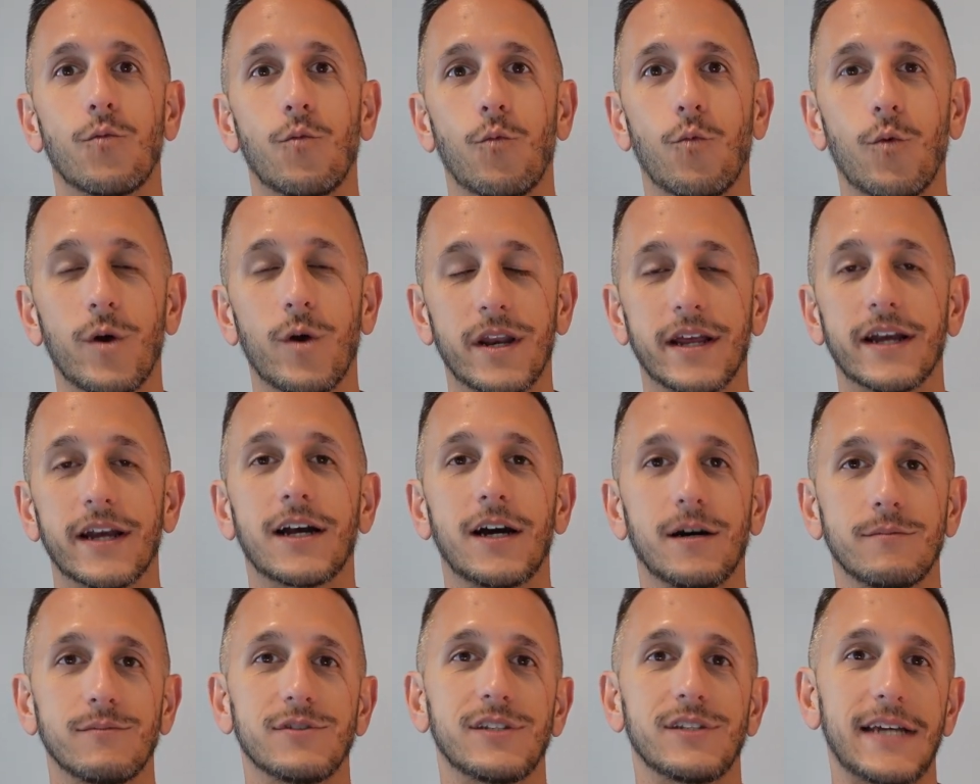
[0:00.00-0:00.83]
when it
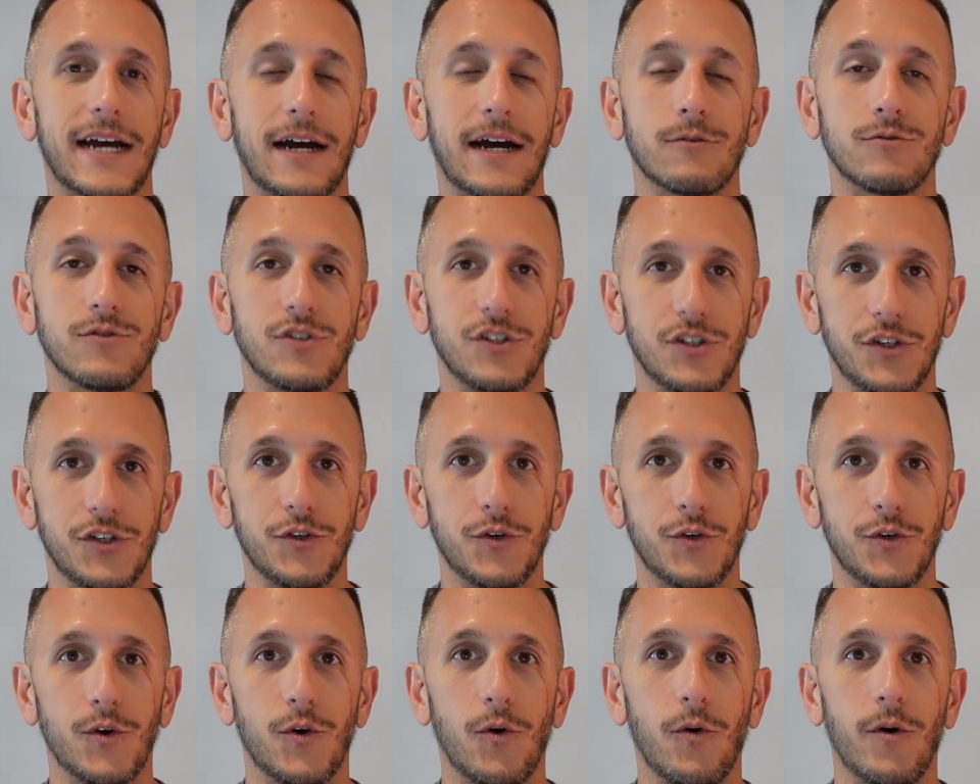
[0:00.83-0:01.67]
comes down
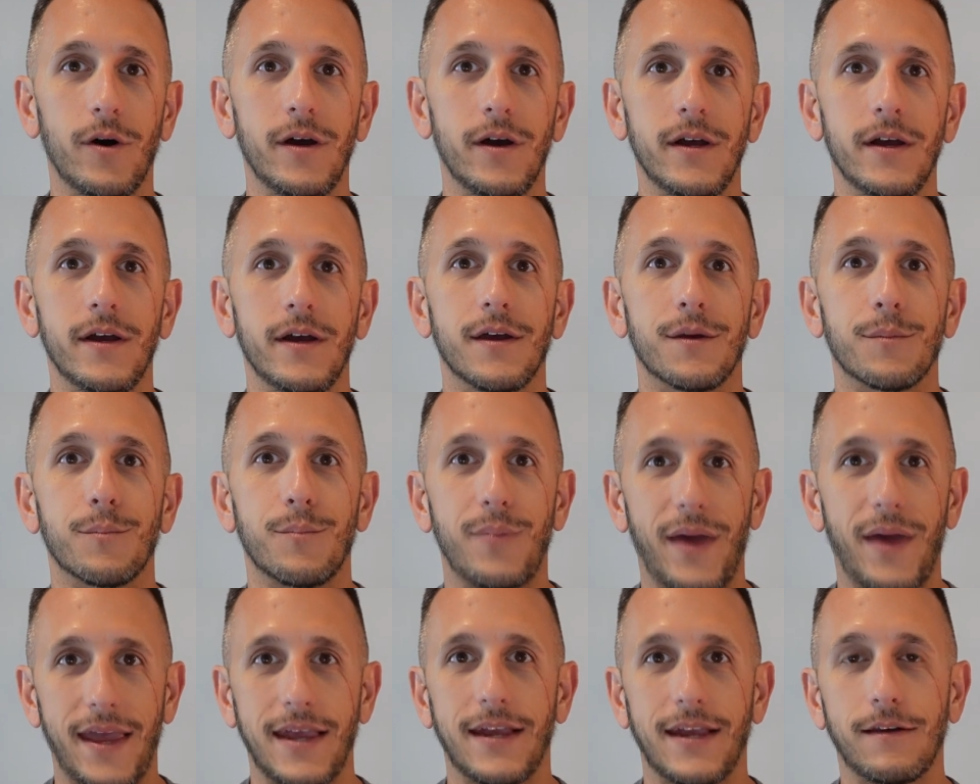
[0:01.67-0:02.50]
to
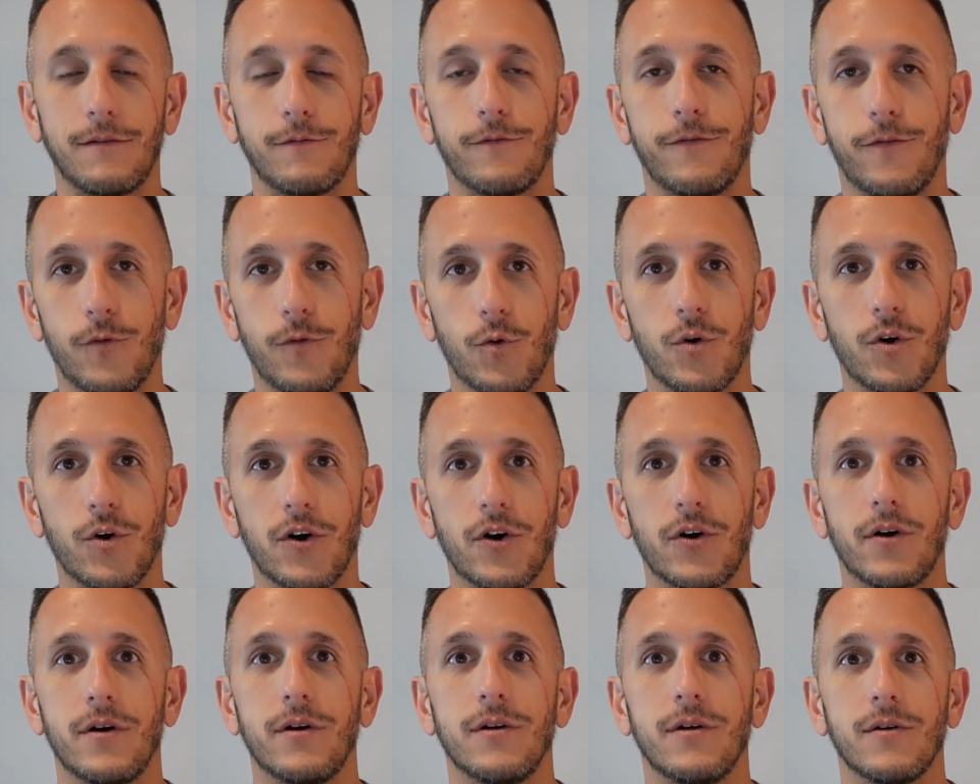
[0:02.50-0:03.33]
paying
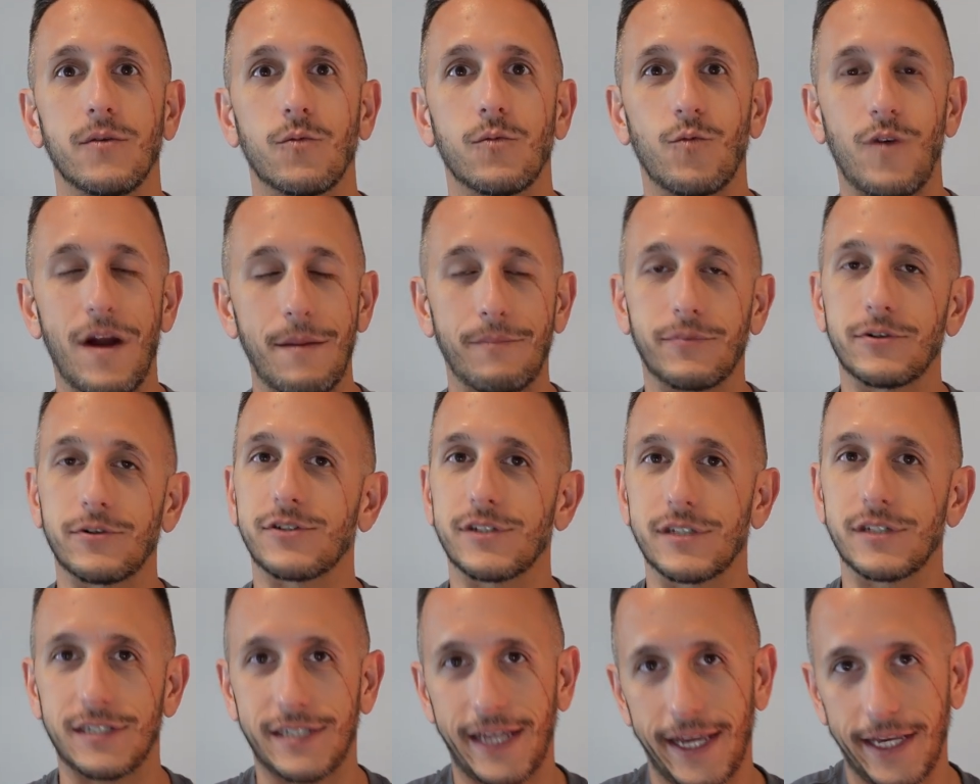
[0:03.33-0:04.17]
for
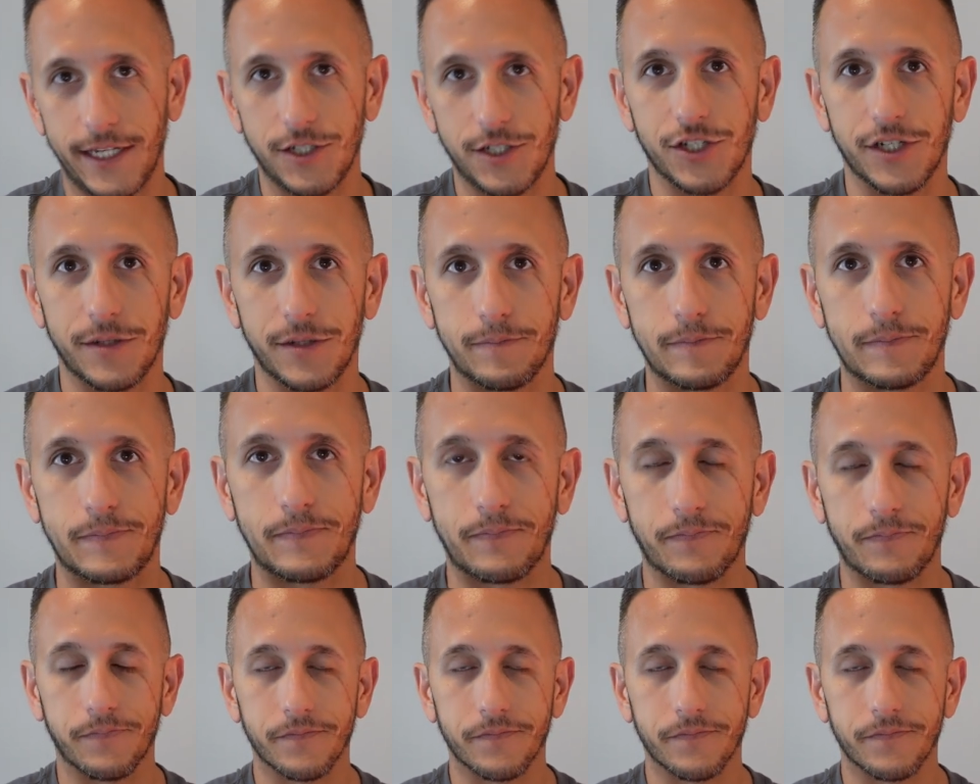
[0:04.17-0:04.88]
representation,